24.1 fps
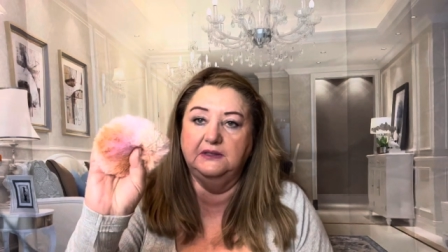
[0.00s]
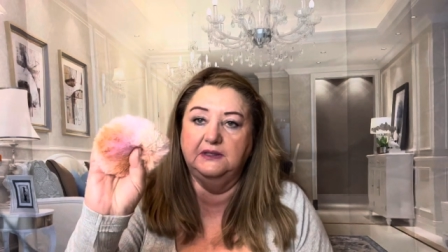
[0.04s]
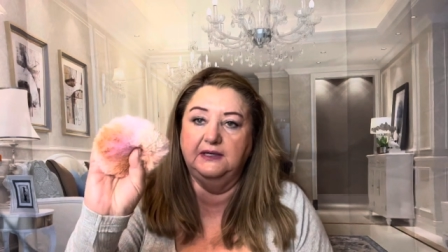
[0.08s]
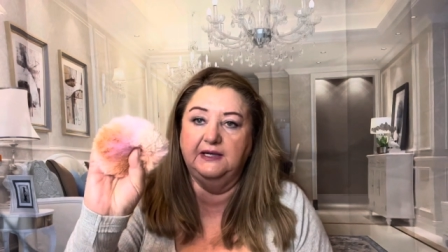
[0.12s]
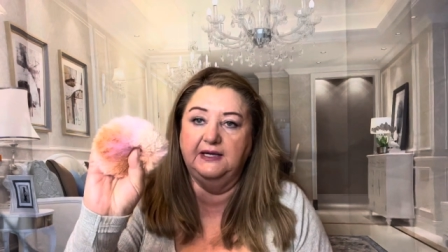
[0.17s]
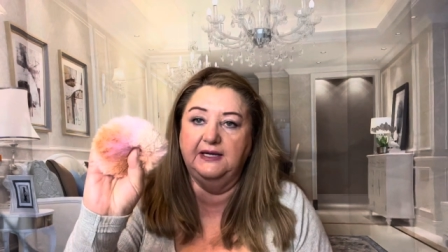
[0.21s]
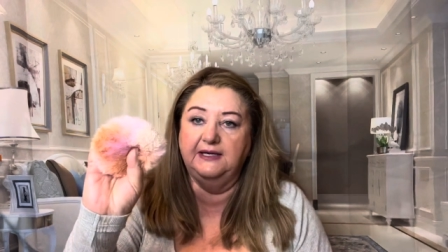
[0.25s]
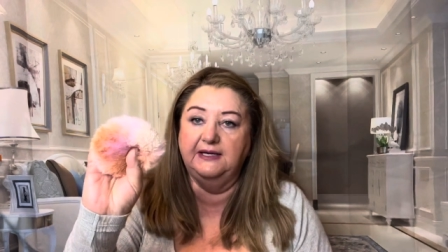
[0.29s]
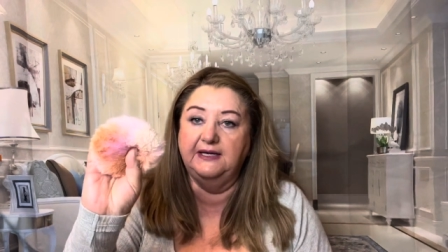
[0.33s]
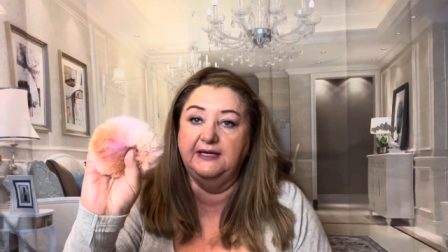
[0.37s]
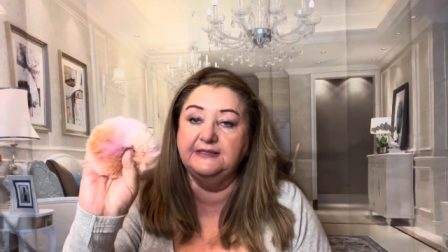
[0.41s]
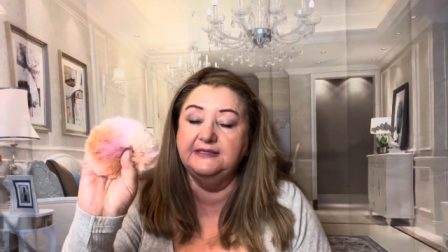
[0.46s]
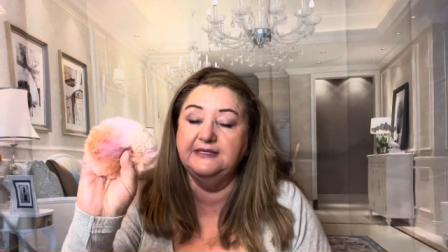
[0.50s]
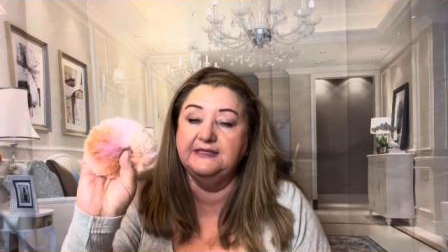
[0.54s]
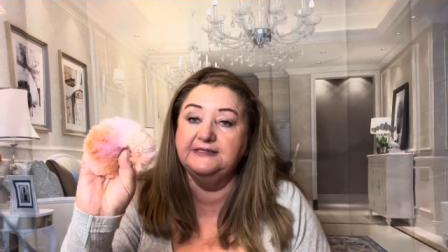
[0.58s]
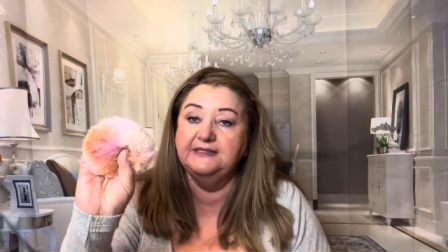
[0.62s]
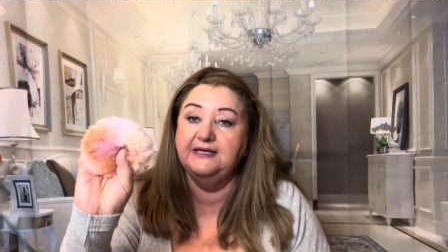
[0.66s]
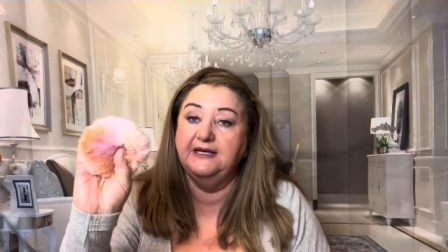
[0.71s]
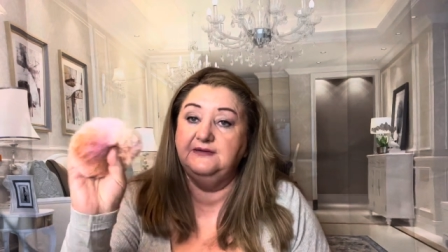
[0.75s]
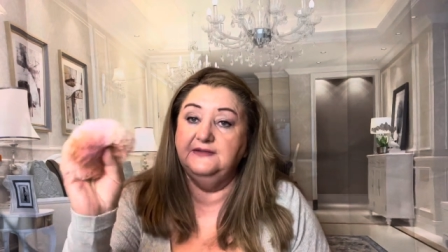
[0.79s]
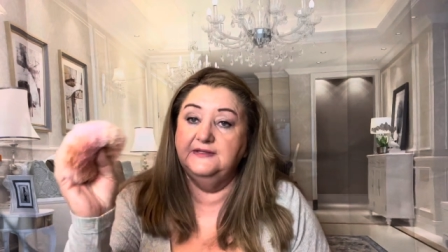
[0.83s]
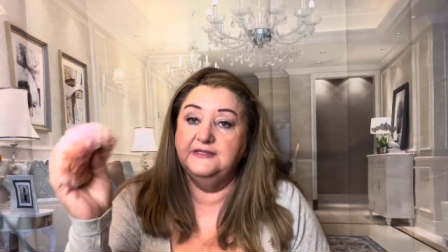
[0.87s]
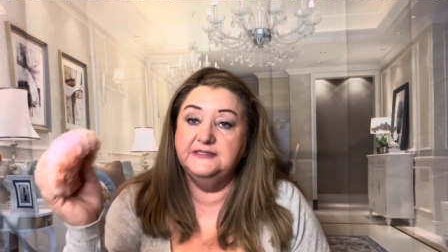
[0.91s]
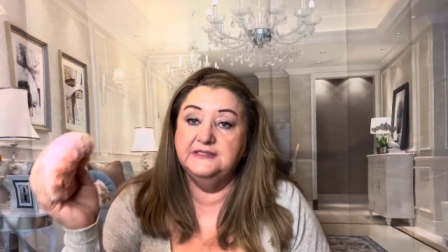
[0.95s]
And like I
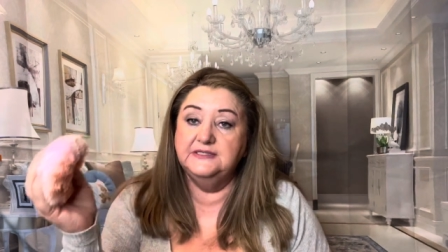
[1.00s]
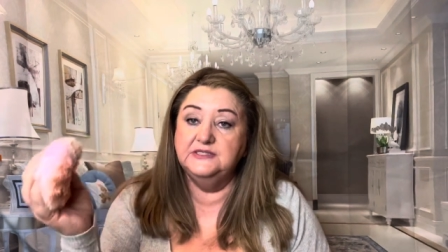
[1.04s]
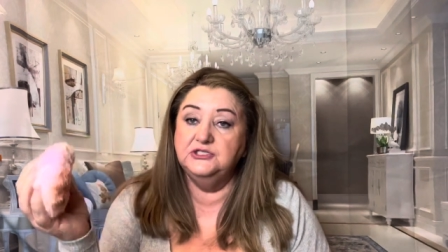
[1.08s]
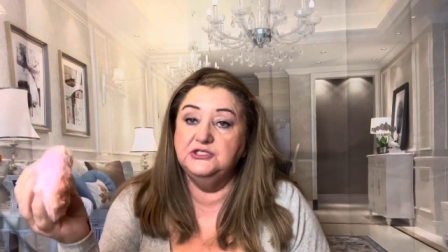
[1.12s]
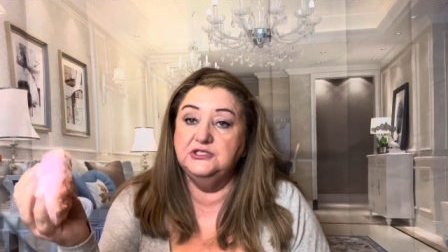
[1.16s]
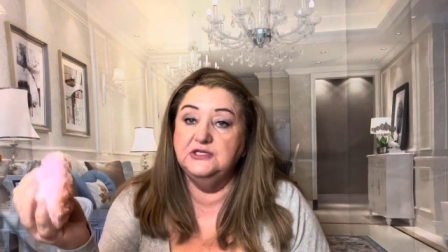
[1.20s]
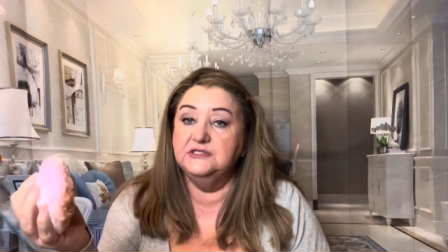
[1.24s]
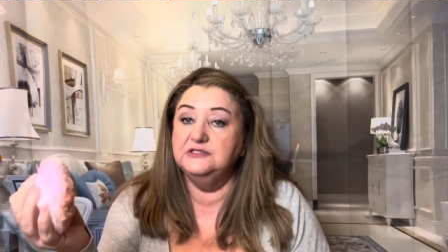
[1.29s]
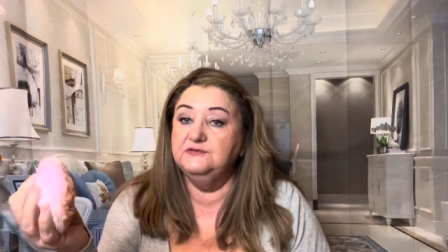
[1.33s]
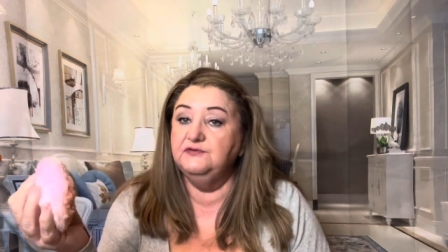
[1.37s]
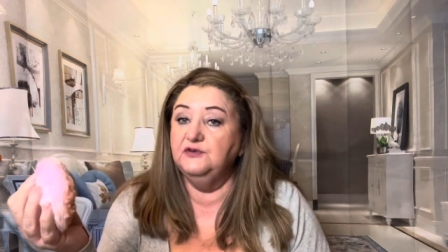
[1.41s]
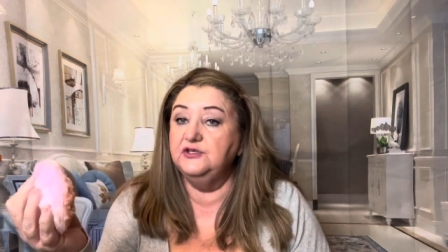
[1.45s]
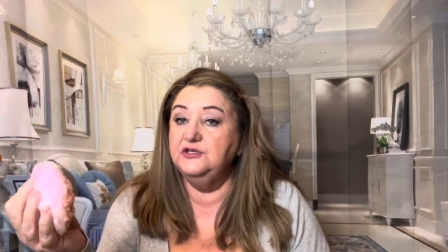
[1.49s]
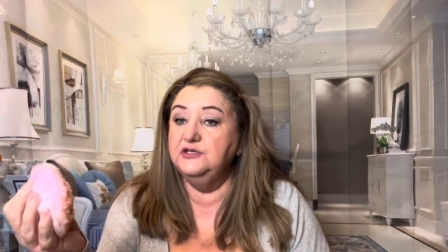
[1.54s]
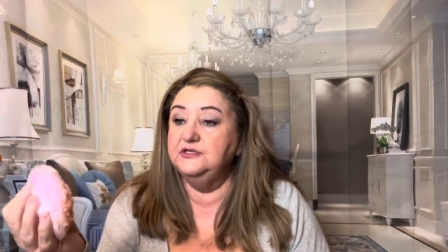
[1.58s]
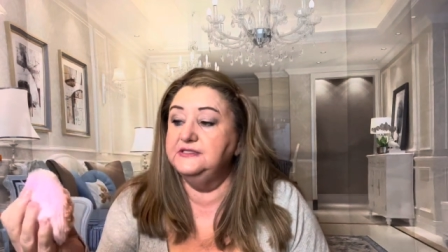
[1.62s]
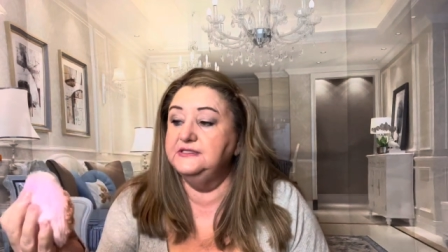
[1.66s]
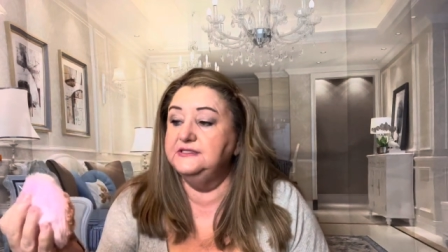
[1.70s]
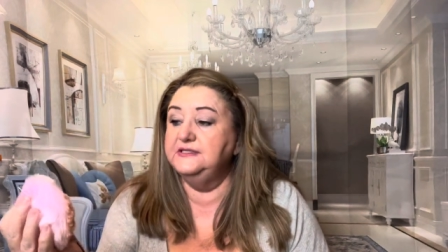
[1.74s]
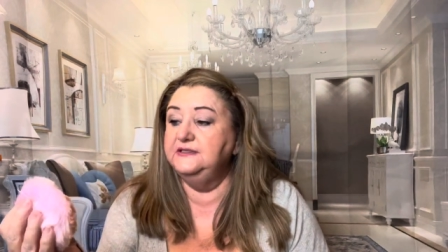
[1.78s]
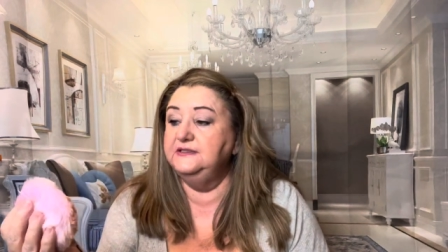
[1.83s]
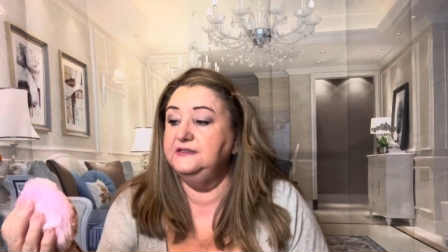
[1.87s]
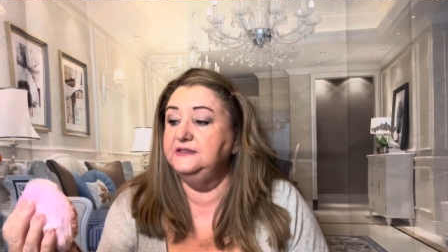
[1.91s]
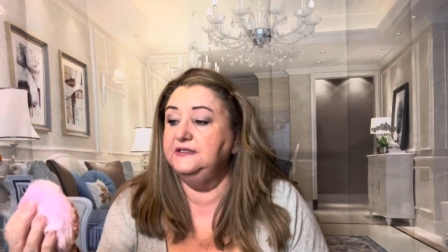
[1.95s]
say, this is just for you to
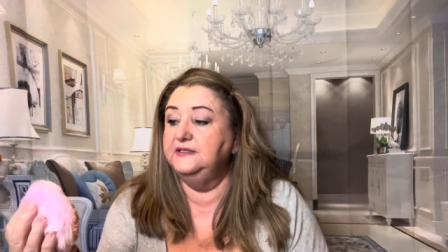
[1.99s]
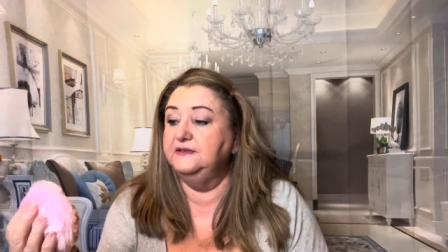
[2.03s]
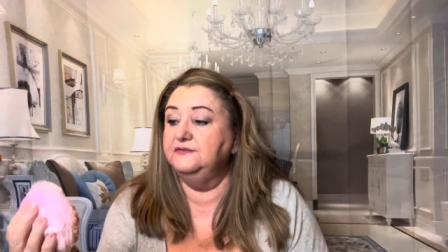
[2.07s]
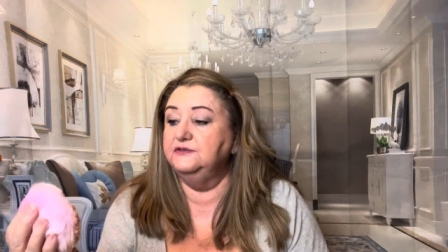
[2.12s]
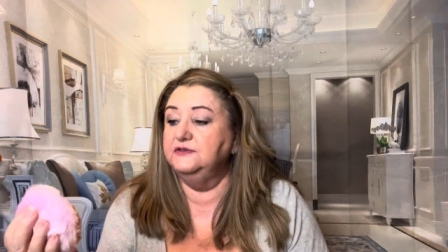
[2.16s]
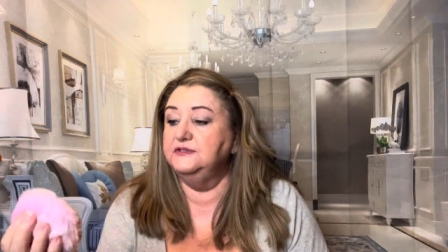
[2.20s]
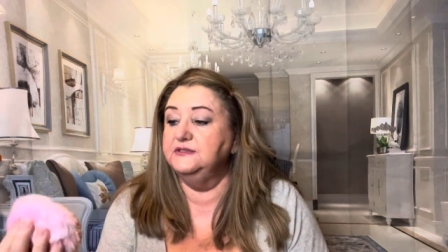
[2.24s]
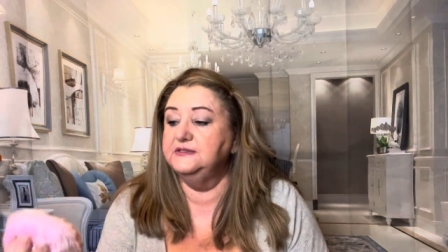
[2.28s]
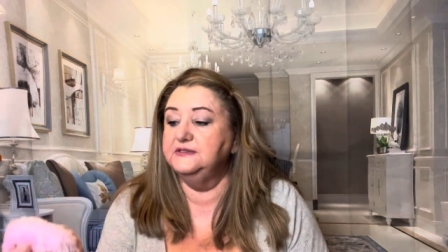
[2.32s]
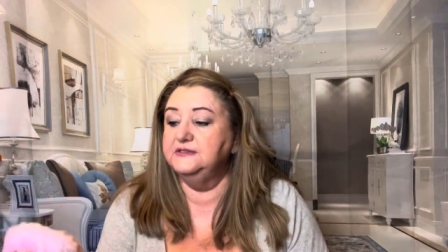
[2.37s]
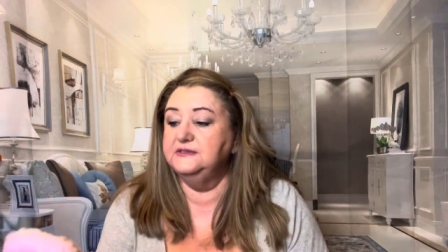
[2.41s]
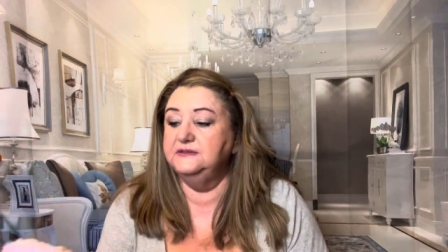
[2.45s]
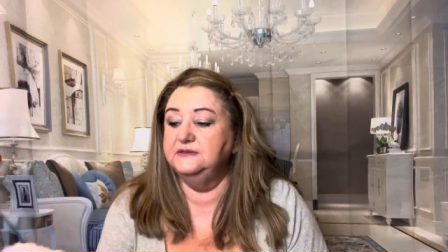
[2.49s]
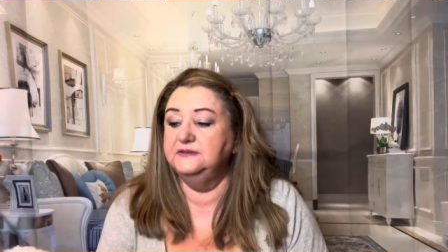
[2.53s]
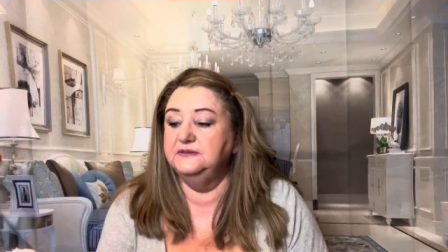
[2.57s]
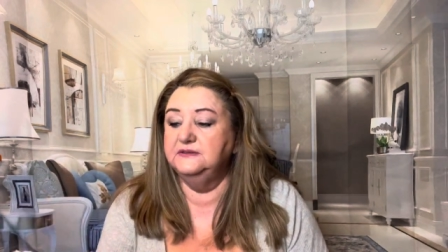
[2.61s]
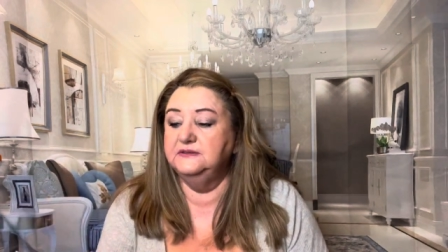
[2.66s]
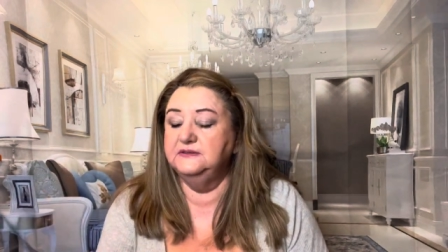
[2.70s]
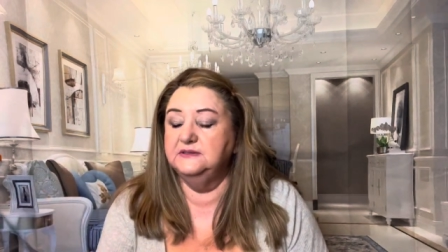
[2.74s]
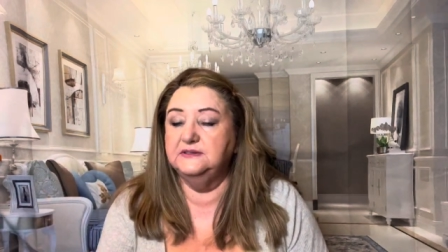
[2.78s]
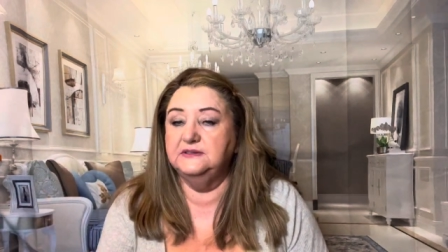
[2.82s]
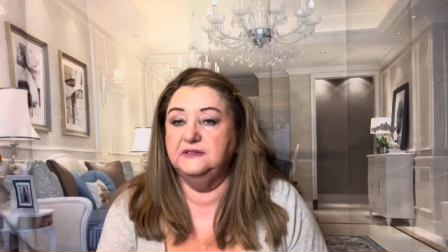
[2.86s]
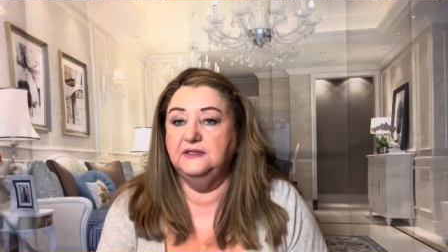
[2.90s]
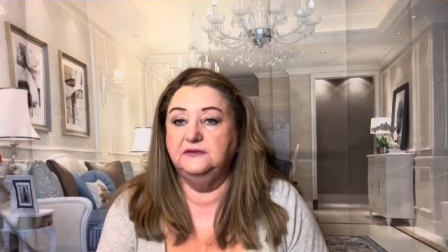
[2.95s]
see the difference.
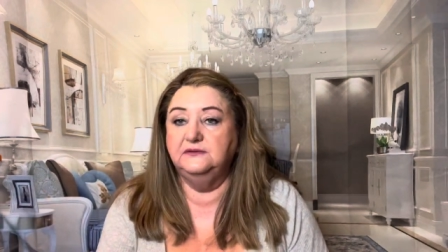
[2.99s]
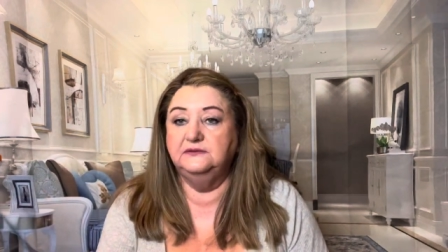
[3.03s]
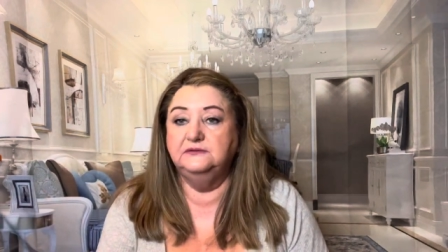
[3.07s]
So